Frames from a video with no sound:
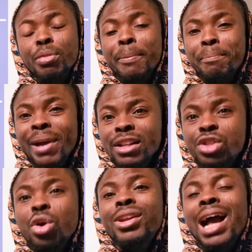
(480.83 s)
to be
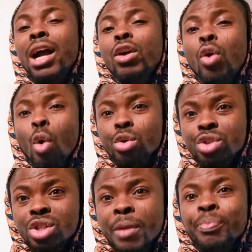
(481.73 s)
mentored and
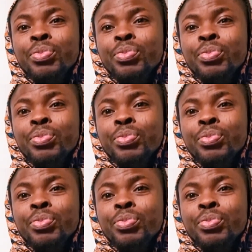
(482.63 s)
coached